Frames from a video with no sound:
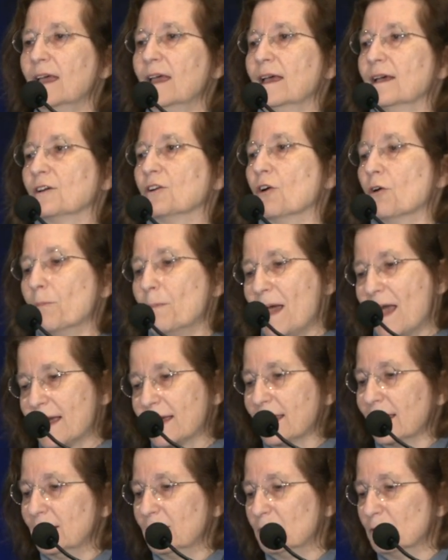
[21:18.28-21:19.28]
go
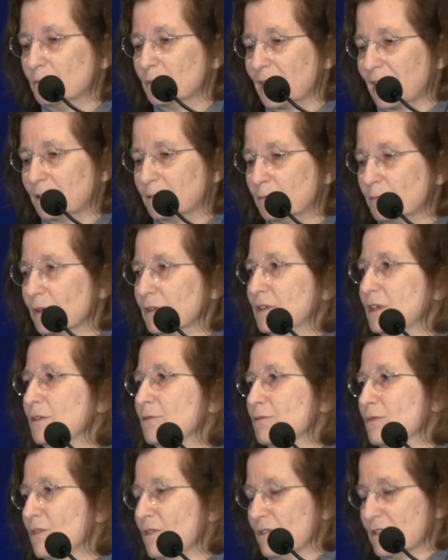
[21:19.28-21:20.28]
back and look at what it
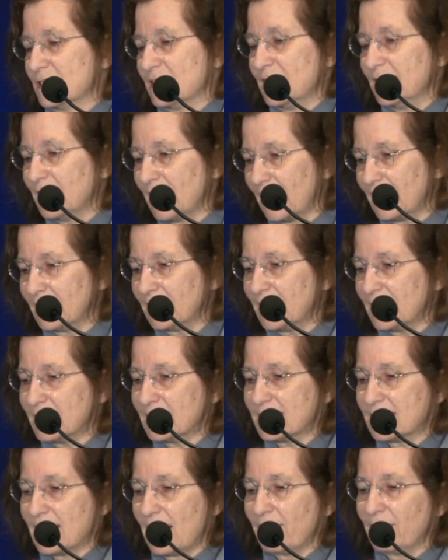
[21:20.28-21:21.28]
was in
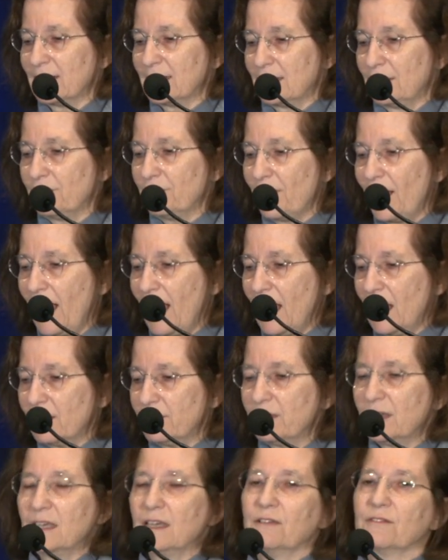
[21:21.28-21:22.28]

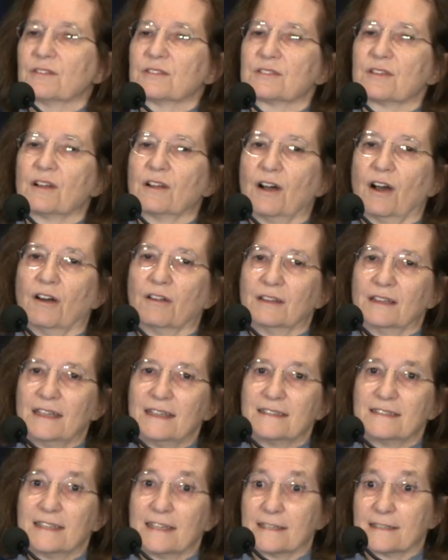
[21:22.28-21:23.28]
1975, it was only
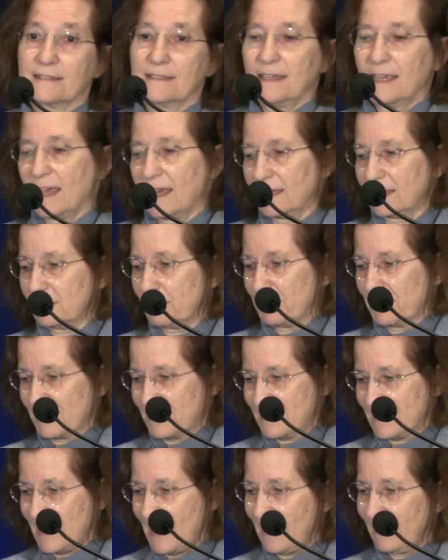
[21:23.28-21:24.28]

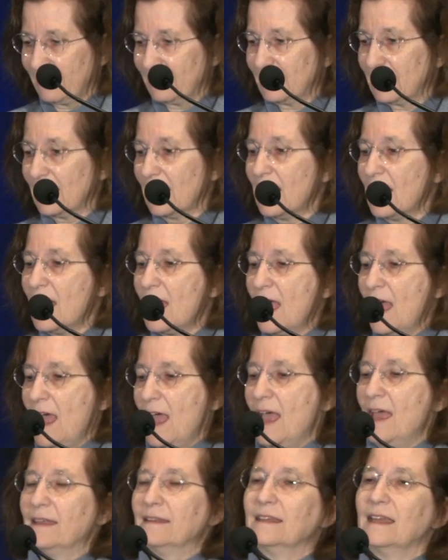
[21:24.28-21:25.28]
68%.
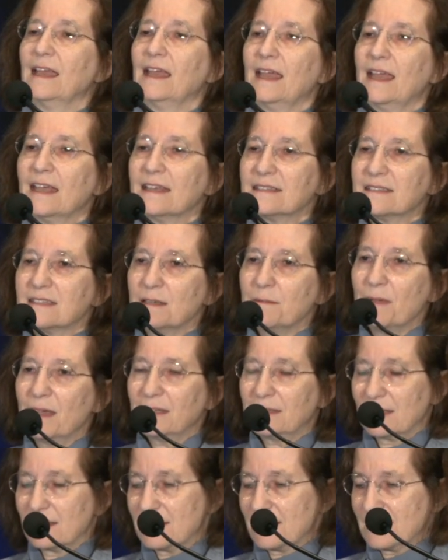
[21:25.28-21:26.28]
And the
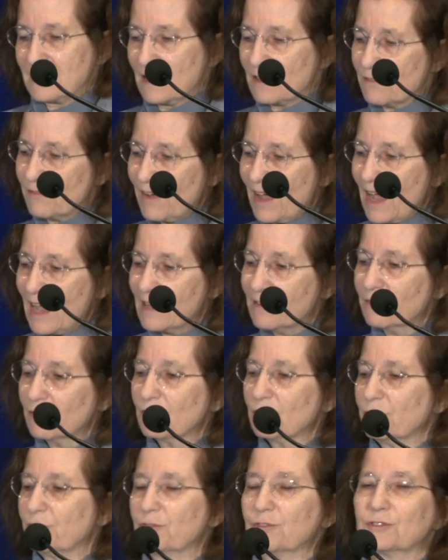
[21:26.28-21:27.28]
estimated
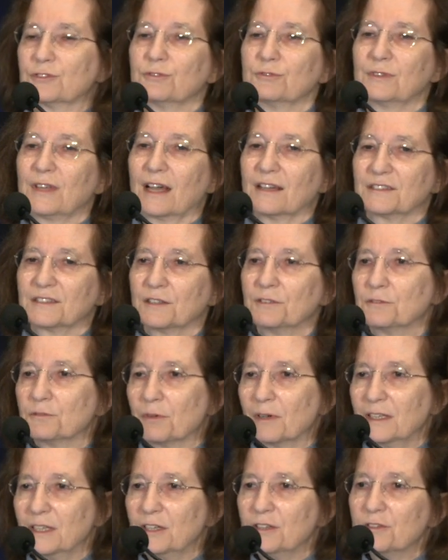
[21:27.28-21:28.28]
survival for
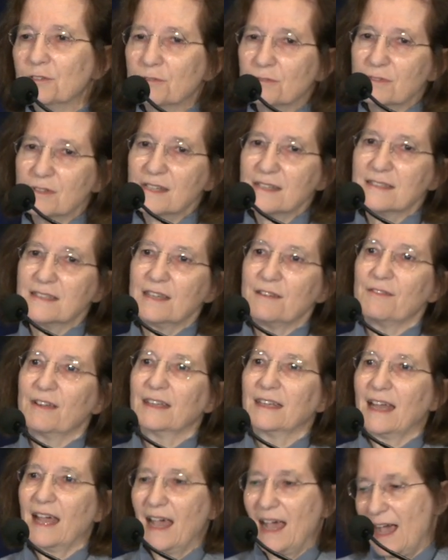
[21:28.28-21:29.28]
2022 is
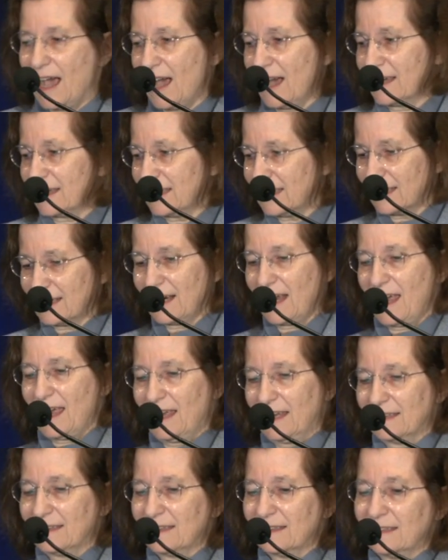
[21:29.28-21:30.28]
even higher
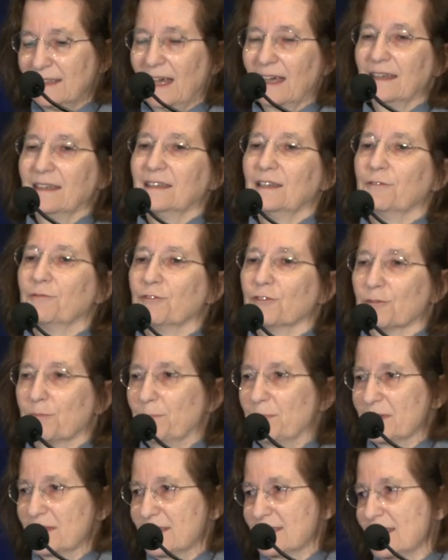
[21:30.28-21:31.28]
at
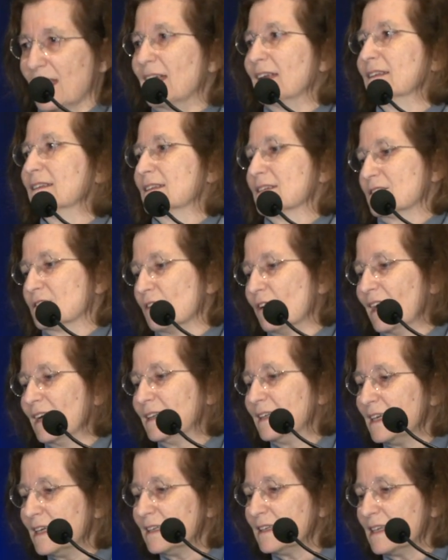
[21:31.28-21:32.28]
94%. So I
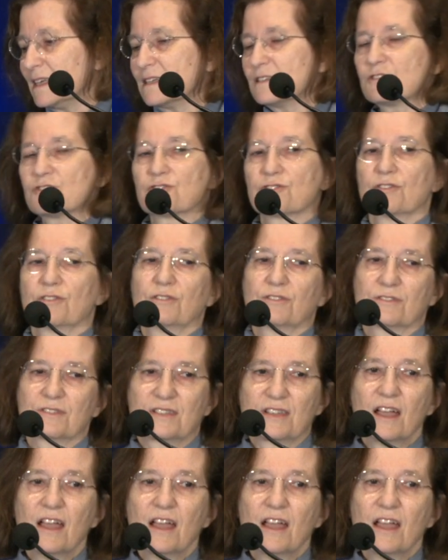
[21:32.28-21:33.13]
think this shows